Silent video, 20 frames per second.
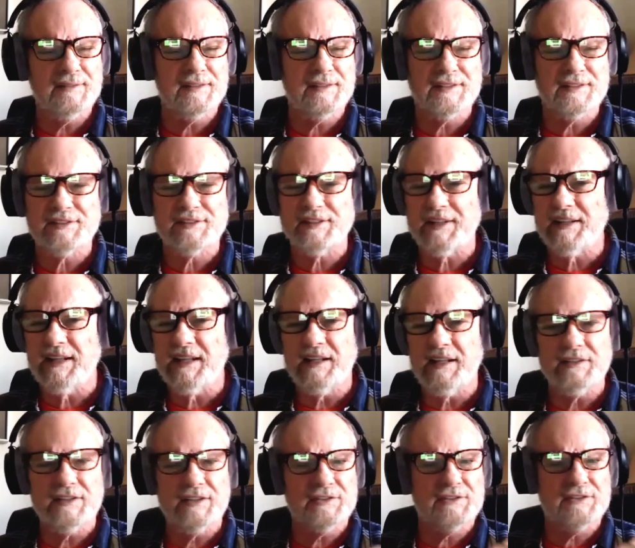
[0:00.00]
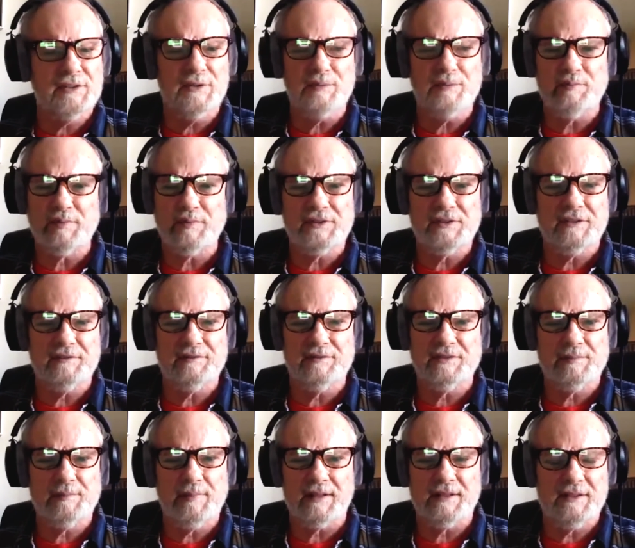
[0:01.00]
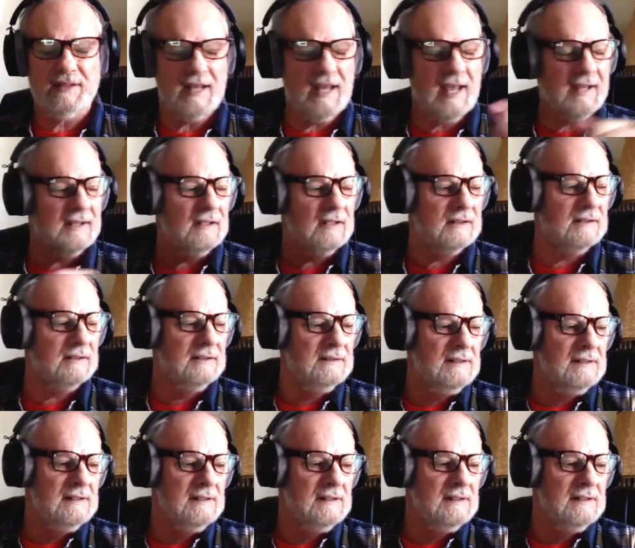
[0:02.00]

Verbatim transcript: the singing is just so spectacular.